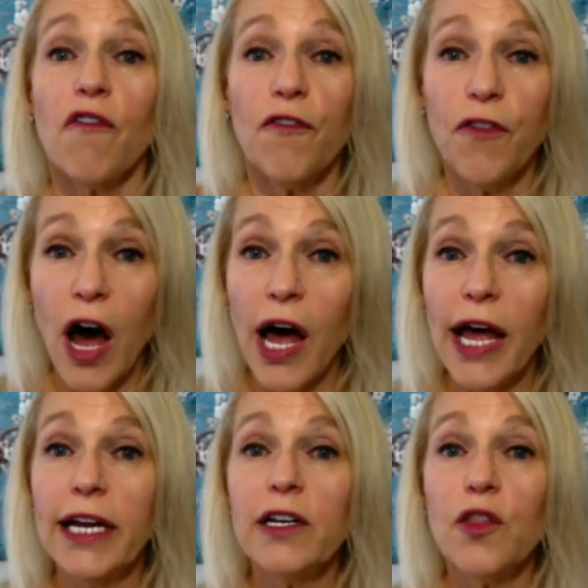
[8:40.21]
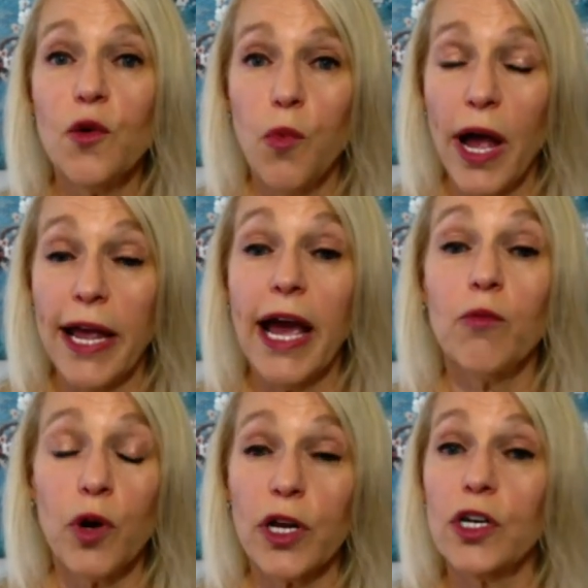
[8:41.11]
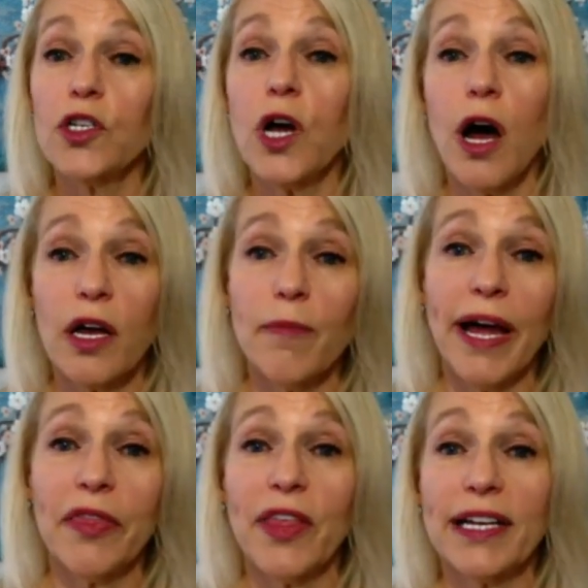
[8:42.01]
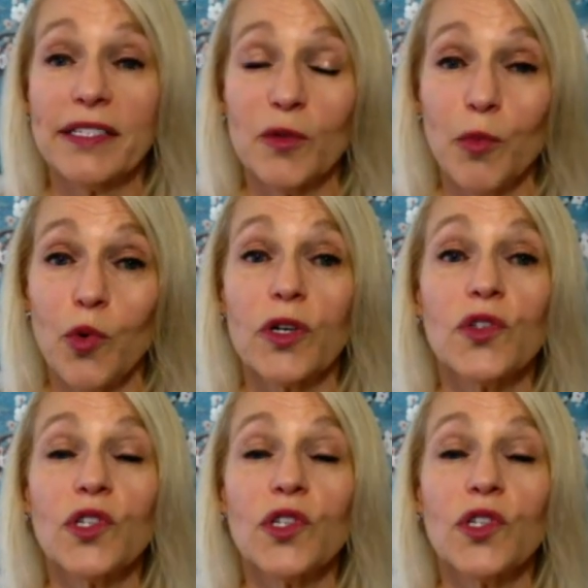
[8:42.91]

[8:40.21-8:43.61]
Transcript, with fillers: Find the way, and we're going to talk about that some more.